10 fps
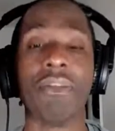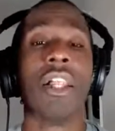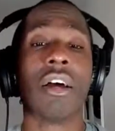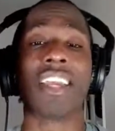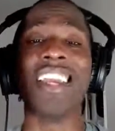
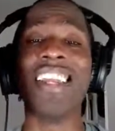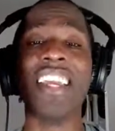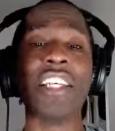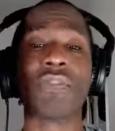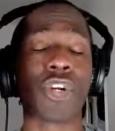Look, it
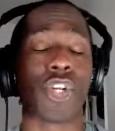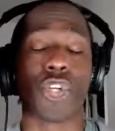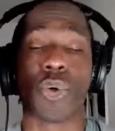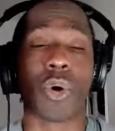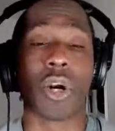is for
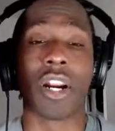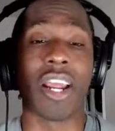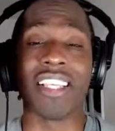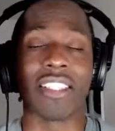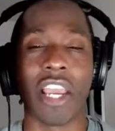sure
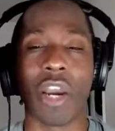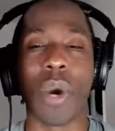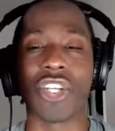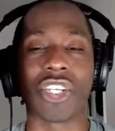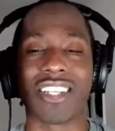a stay
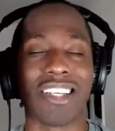away just because